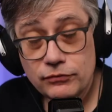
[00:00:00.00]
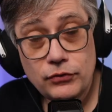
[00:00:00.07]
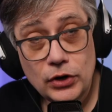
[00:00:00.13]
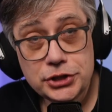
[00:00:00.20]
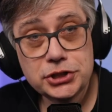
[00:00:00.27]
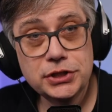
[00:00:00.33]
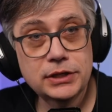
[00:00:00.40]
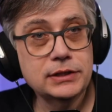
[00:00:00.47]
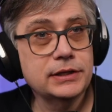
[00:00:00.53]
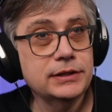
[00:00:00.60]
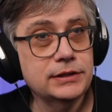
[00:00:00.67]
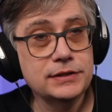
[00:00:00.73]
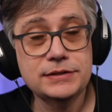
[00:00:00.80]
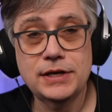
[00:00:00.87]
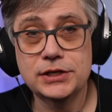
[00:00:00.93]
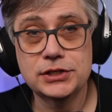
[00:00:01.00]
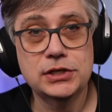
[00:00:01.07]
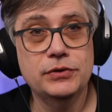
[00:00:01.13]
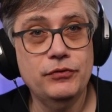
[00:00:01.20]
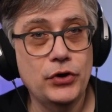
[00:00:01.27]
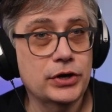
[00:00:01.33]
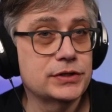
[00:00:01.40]
fortunately, this
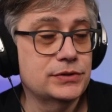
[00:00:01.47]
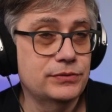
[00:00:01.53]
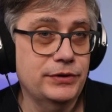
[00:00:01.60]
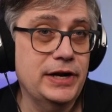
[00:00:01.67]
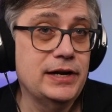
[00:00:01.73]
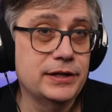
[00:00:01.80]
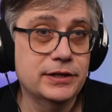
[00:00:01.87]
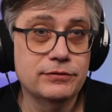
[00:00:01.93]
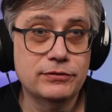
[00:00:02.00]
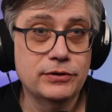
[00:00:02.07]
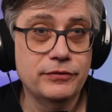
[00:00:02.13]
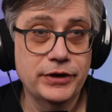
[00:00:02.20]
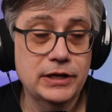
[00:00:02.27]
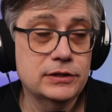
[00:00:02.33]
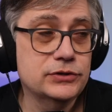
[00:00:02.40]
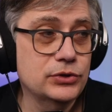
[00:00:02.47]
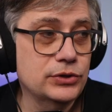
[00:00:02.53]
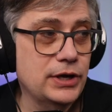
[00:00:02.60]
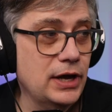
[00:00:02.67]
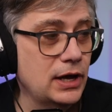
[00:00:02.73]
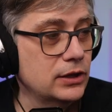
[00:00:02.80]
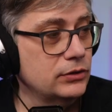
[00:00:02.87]
actually works relatively well, so
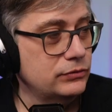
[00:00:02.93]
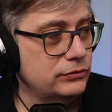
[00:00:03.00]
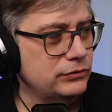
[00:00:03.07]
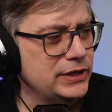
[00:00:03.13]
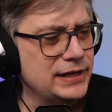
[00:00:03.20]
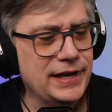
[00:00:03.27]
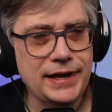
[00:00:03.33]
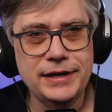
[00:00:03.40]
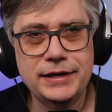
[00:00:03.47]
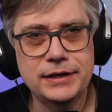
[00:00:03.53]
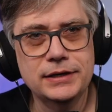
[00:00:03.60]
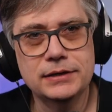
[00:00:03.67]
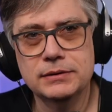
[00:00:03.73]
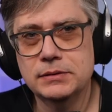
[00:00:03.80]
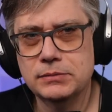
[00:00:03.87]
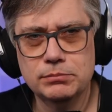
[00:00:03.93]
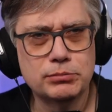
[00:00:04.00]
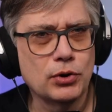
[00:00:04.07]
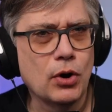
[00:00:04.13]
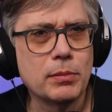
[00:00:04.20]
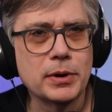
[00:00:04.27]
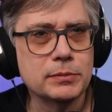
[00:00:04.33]
there aren't really any
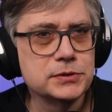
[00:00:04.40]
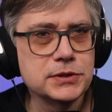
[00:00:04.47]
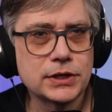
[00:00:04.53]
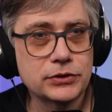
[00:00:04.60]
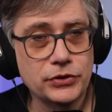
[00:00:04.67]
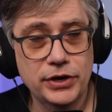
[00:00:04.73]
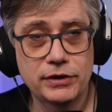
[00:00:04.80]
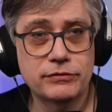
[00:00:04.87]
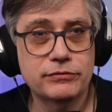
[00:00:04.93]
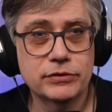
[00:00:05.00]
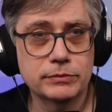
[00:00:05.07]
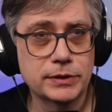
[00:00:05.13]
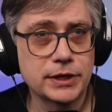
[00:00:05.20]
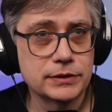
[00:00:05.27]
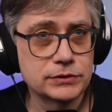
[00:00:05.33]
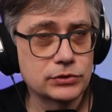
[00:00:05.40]
problems that you have from that.